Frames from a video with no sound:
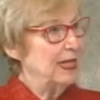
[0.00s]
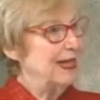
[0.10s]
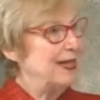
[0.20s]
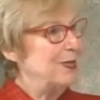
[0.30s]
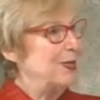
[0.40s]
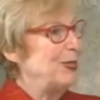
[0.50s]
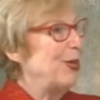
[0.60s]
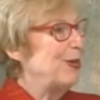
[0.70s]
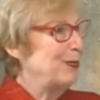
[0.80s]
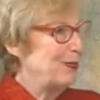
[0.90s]
I know we
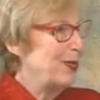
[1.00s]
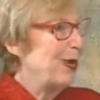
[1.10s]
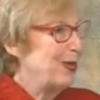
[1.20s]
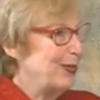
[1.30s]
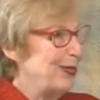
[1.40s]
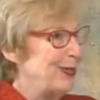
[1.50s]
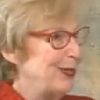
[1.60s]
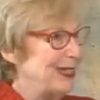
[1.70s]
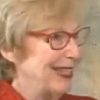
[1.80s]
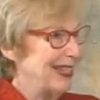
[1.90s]
talked prior to
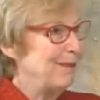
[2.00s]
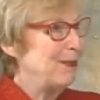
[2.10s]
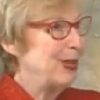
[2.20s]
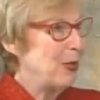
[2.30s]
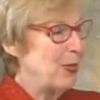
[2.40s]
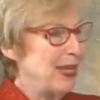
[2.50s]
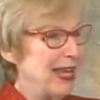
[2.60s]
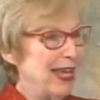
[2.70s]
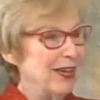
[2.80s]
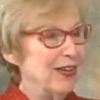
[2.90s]
us being on
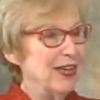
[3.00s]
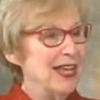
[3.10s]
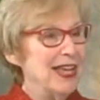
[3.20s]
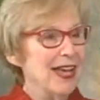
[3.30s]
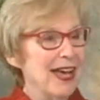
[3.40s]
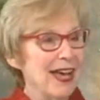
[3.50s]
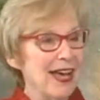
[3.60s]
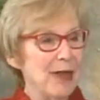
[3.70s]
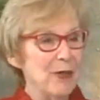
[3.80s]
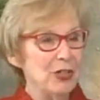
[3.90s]
the air.
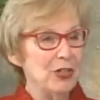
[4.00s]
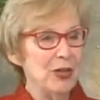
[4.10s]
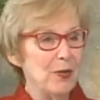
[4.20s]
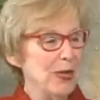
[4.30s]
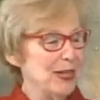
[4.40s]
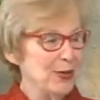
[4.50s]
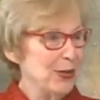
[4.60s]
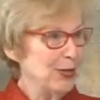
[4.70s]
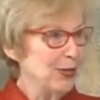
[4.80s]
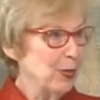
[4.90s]
I mentioned I read an
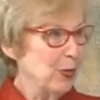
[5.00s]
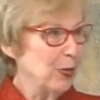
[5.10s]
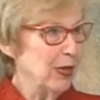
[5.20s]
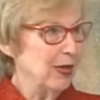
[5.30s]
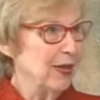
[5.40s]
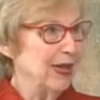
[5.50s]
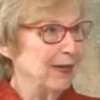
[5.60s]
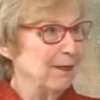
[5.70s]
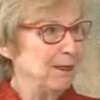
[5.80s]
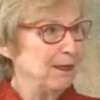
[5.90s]
article where
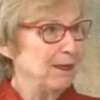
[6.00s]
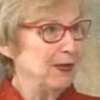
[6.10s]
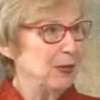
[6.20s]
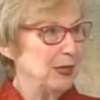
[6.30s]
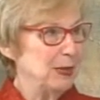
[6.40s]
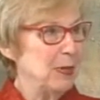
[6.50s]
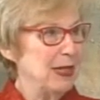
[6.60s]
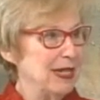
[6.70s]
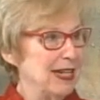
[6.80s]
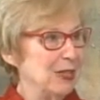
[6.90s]
there was
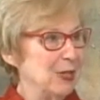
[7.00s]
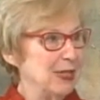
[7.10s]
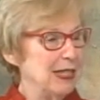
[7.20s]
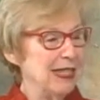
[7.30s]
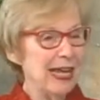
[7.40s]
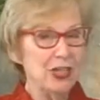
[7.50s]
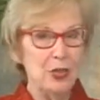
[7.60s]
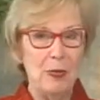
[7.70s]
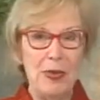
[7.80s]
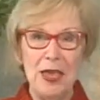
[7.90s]
somebody in Anderson
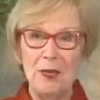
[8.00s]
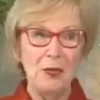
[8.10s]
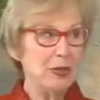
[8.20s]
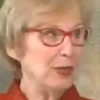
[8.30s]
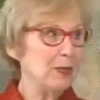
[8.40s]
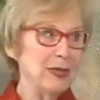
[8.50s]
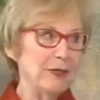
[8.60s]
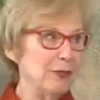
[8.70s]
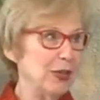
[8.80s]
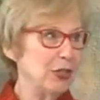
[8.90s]
Township and they really
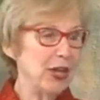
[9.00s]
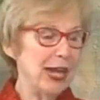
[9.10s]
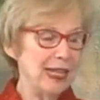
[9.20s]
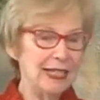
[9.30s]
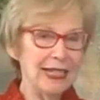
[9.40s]
wanted fresh eggs.